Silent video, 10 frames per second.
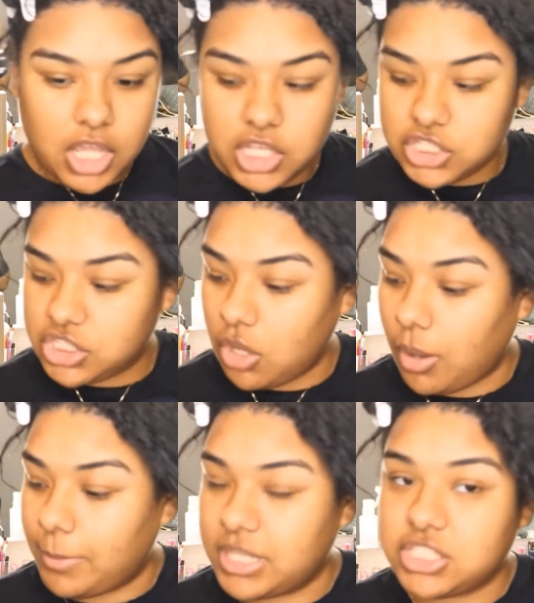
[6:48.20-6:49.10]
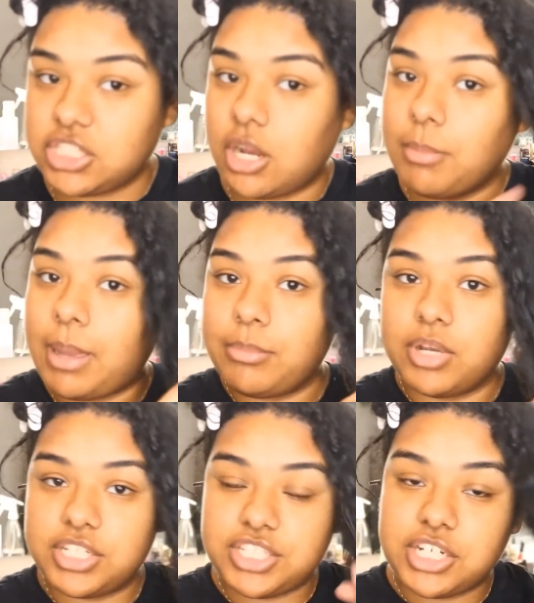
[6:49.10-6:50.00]
So I'm going to start by
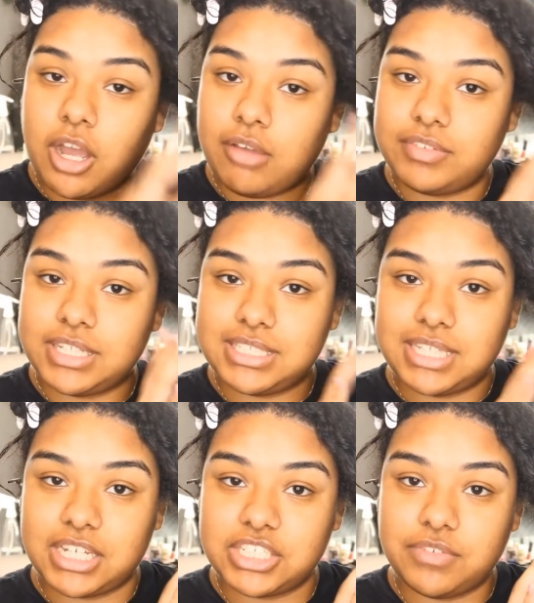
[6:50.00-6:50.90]
brushing off this section